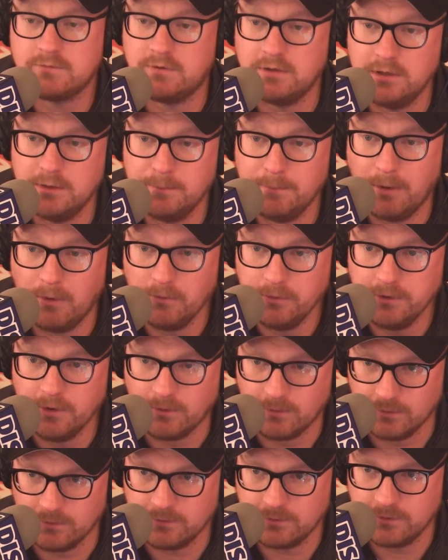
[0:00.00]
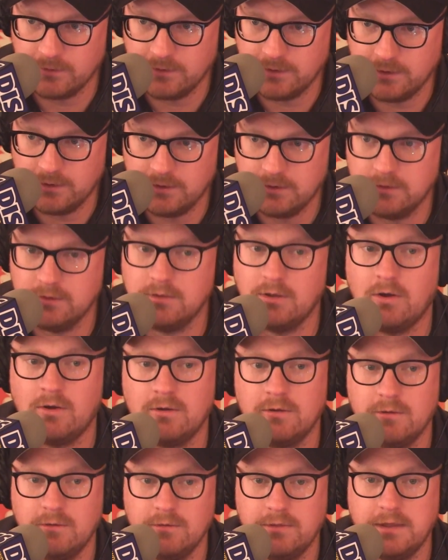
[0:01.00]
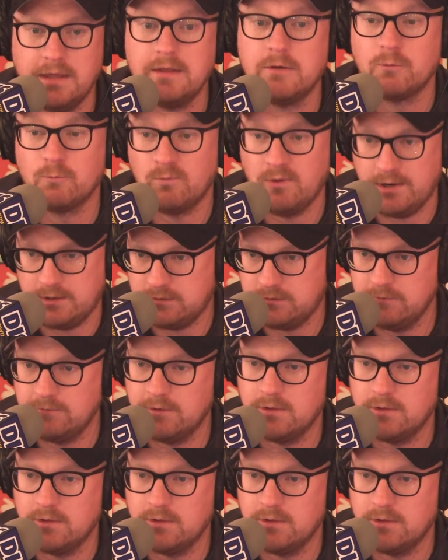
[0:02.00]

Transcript: T. Bouillon mm-hmm. and all the interactive